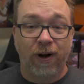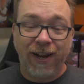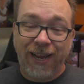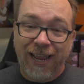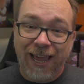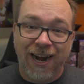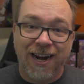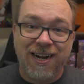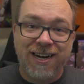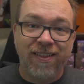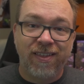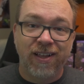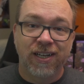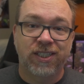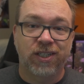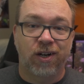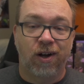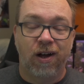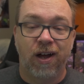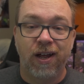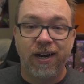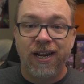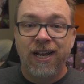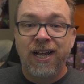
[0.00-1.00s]
Again, I did this
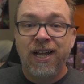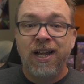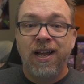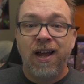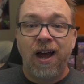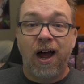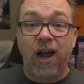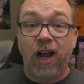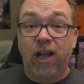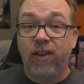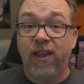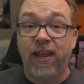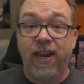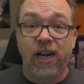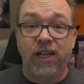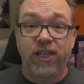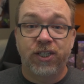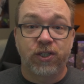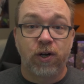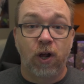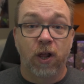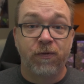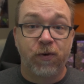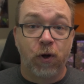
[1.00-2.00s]
on a clean
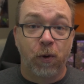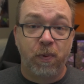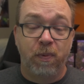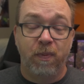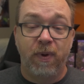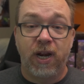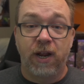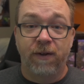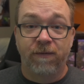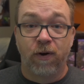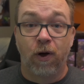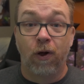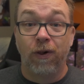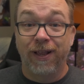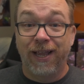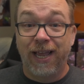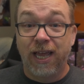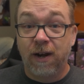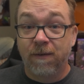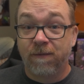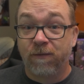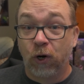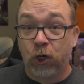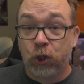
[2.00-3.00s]
install of OpenMedia Vault
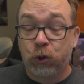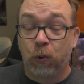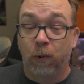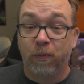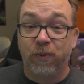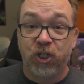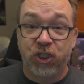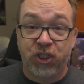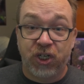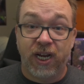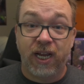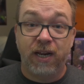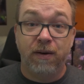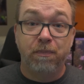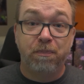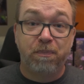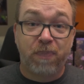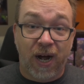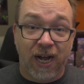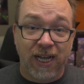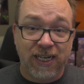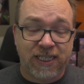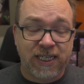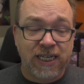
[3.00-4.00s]
in a virtual machine,
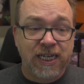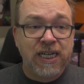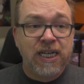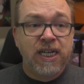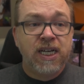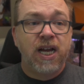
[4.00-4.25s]
but